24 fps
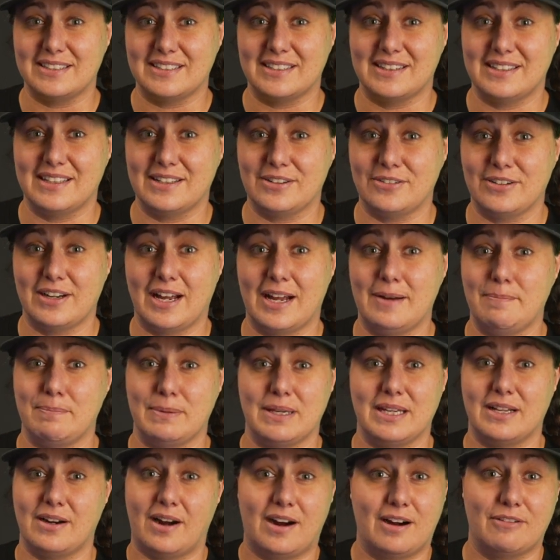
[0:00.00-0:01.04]
to the internet,
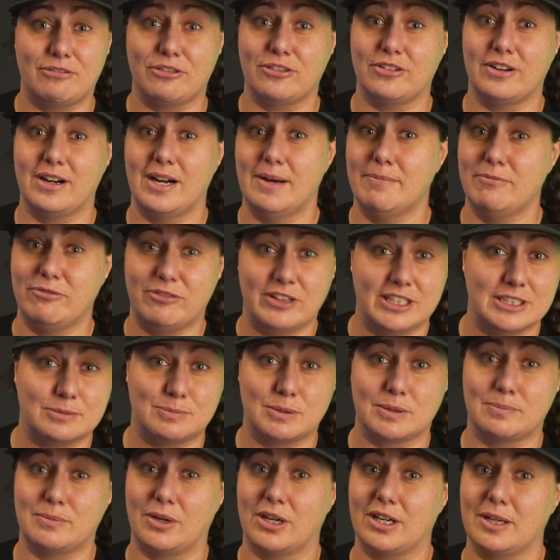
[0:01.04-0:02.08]
be it OfferUp,
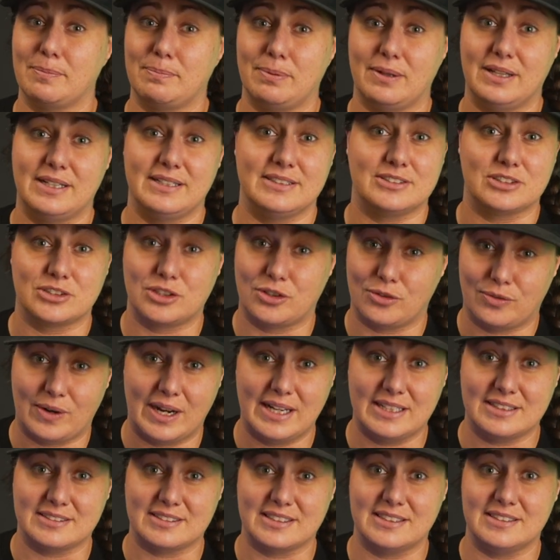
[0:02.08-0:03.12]
Facebook Marketplace,
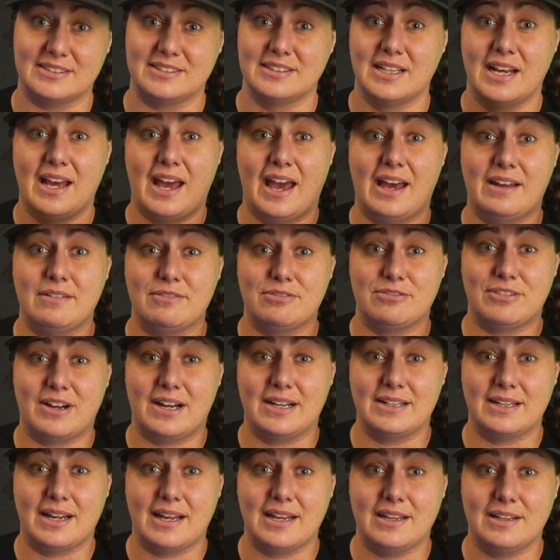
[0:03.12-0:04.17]
Craigslist, and
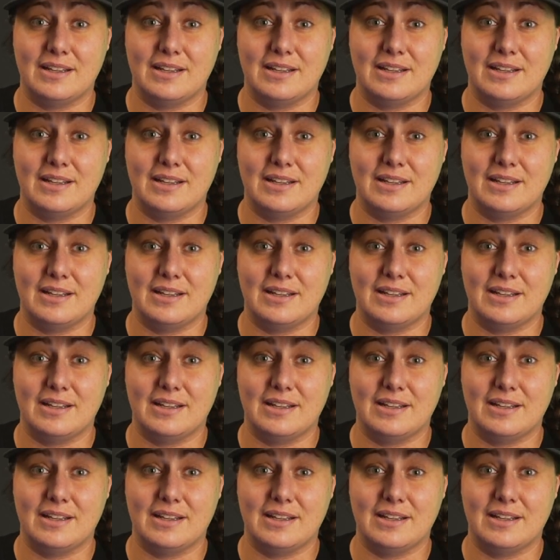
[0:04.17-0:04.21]
find a